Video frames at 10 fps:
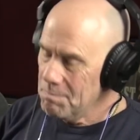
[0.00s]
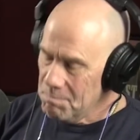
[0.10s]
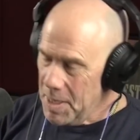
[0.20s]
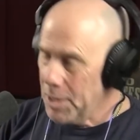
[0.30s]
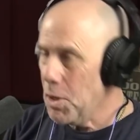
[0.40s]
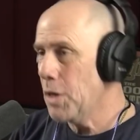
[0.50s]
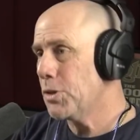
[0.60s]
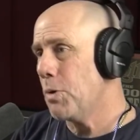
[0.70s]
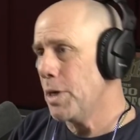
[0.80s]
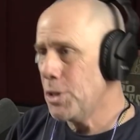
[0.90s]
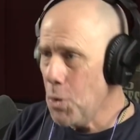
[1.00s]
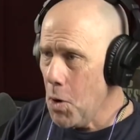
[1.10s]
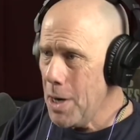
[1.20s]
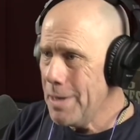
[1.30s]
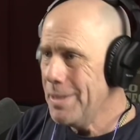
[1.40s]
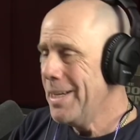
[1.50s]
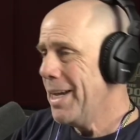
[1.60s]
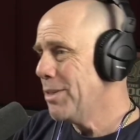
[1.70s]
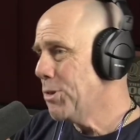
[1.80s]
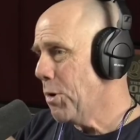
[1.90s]
Make a long story short,
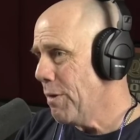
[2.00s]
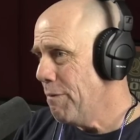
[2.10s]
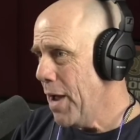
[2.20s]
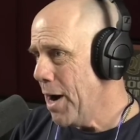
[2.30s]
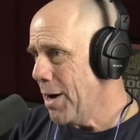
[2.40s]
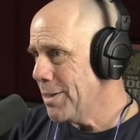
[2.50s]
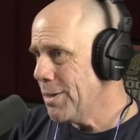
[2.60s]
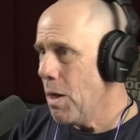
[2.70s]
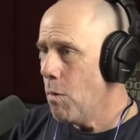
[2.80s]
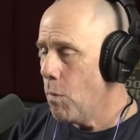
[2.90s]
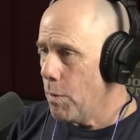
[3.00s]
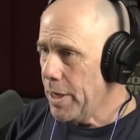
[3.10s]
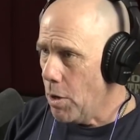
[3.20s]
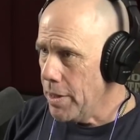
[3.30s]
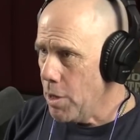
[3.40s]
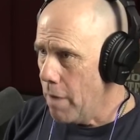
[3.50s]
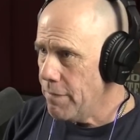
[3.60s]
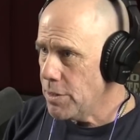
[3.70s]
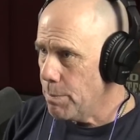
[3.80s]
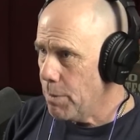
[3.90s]
internal affairs, what we call the
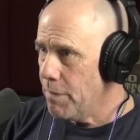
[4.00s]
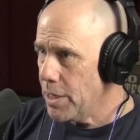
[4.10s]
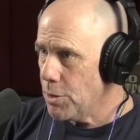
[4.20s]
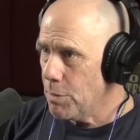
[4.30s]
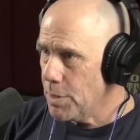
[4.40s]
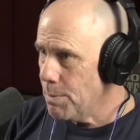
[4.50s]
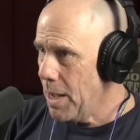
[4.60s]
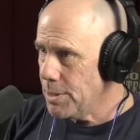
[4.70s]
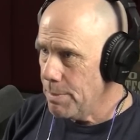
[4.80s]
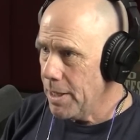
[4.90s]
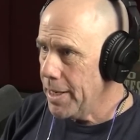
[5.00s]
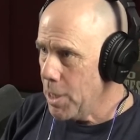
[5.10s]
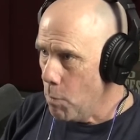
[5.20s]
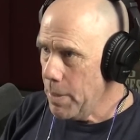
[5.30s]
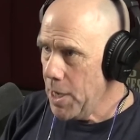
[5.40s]
Office of Professional Responsibility